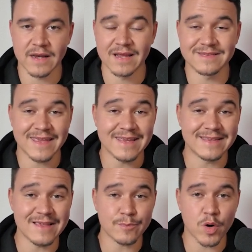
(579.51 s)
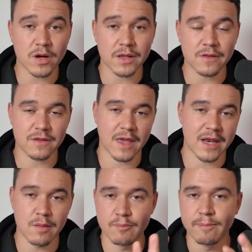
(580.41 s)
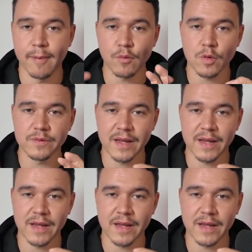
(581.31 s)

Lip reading: And I take these products and I borrow